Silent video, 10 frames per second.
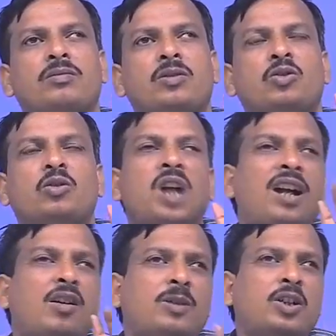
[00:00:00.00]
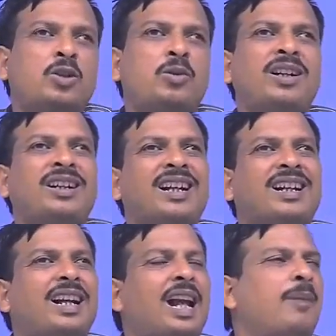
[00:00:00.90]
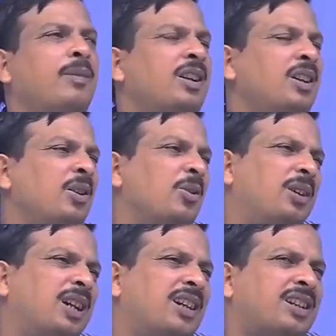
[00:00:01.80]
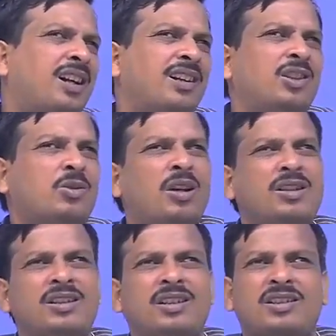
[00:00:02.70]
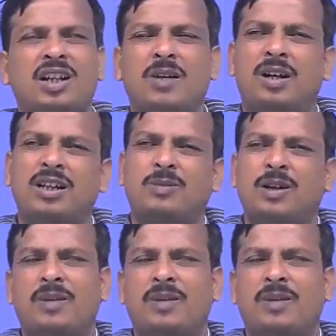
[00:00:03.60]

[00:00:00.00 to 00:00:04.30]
So, none of the student can claim, okay sir, this was in the syllabus, but